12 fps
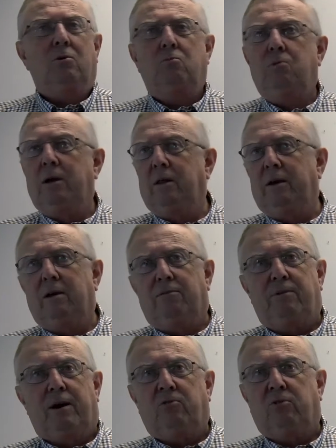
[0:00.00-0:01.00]
really
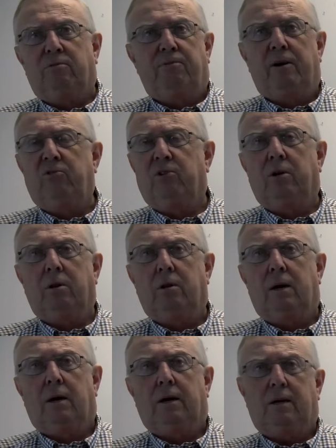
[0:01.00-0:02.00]
affects your functional
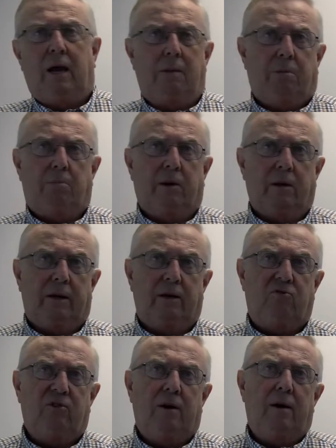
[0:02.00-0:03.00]

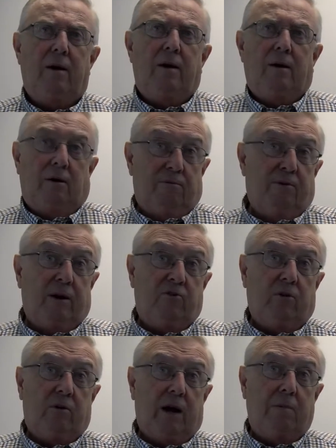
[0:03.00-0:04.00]
capabilities. Your
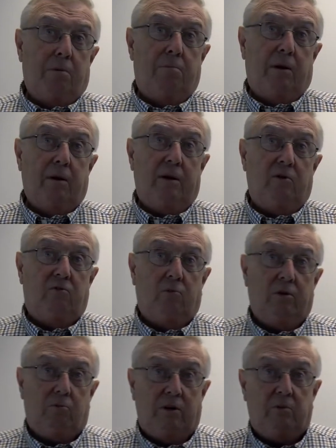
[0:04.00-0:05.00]
functional capabilities
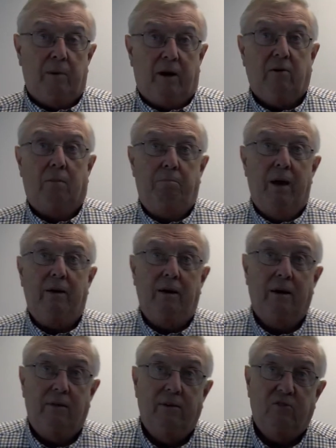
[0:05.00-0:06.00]
with respect to
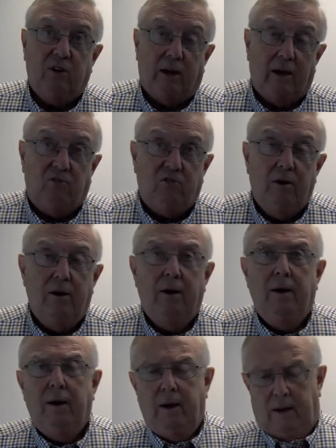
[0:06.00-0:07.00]
bending in this case.
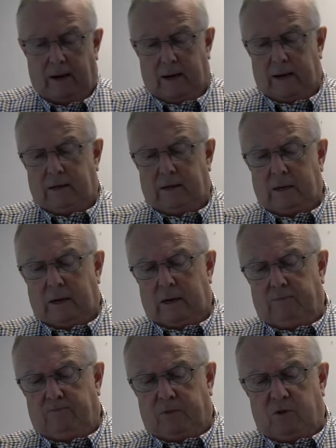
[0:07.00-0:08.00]
And
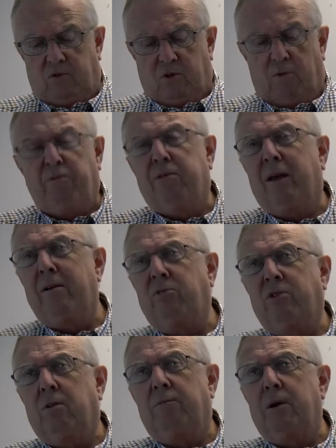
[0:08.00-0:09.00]
so
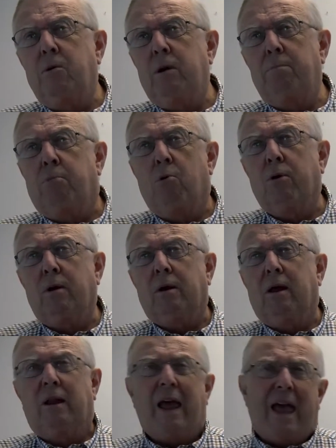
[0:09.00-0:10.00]
flares are very important
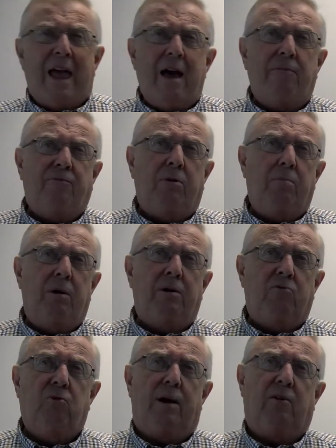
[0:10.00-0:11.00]
and have to be
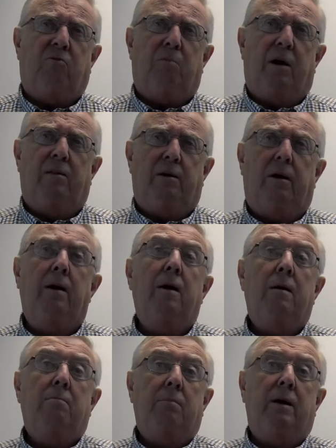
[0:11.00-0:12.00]
addressed by the
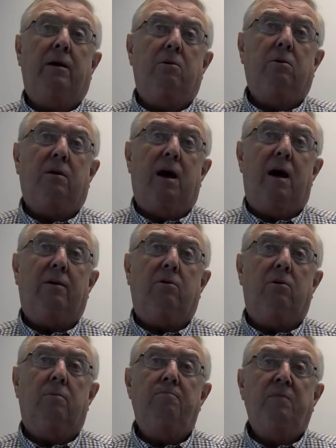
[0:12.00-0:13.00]
medical
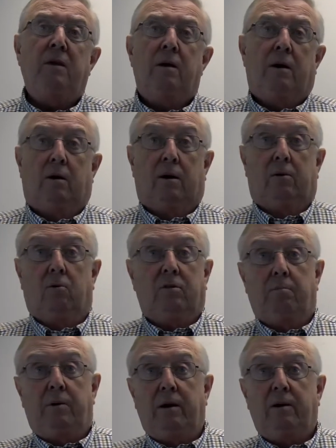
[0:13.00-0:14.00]
doctor, an
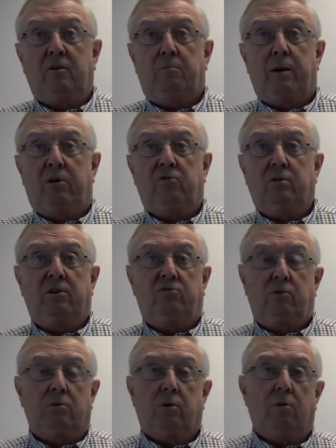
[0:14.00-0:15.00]
orthopedic specialist
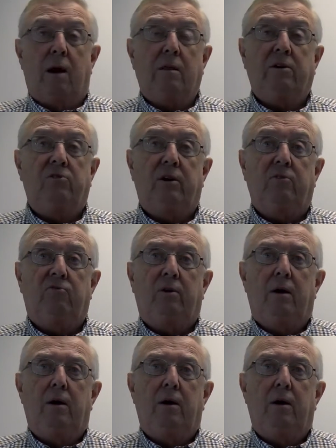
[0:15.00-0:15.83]
or neurologist,